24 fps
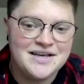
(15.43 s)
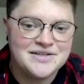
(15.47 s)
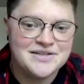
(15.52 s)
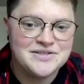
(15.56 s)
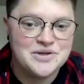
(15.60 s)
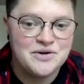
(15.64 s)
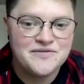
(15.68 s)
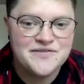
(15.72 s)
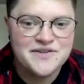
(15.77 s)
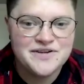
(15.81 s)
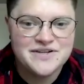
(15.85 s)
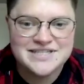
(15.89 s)
So
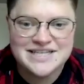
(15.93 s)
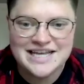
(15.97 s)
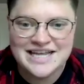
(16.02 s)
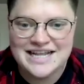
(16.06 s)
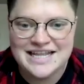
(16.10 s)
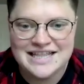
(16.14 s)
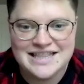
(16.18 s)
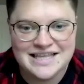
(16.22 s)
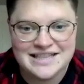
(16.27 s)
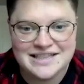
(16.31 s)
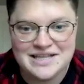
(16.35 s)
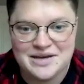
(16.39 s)
if there's
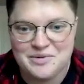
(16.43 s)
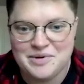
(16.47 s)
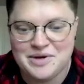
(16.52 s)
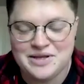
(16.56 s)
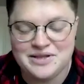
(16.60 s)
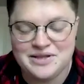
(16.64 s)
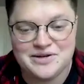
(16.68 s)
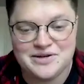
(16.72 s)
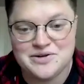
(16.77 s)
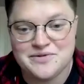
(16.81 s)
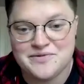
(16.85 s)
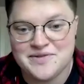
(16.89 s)
anything that we
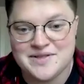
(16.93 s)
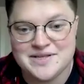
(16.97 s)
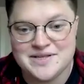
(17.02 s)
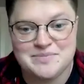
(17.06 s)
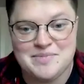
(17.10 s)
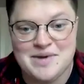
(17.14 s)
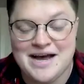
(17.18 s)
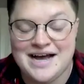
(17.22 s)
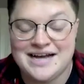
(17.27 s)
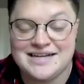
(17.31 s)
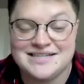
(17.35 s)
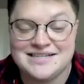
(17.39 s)
learned over this
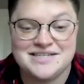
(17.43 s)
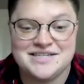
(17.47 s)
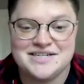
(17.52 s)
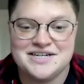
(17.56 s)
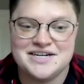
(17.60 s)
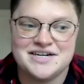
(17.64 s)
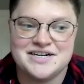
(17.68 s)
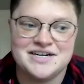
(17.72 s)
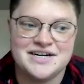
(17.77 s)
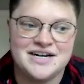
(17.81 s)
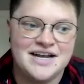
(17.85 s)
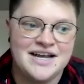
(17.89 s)
past
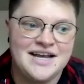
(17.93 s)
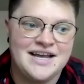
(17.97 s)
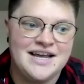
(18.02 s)
year,